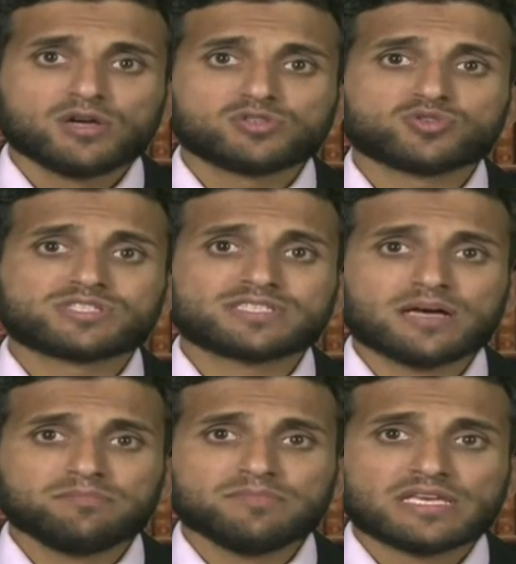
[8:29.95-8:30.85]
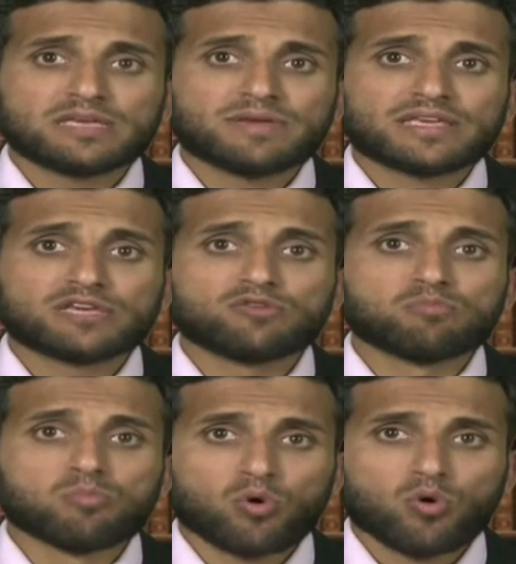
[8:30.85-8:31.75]
To some, he may give
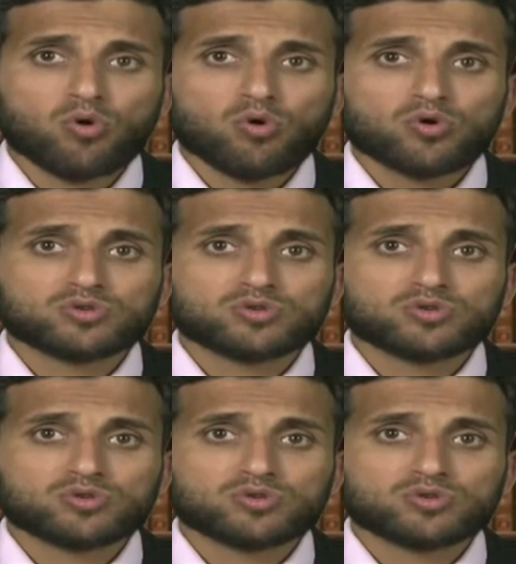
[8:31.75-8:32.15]
more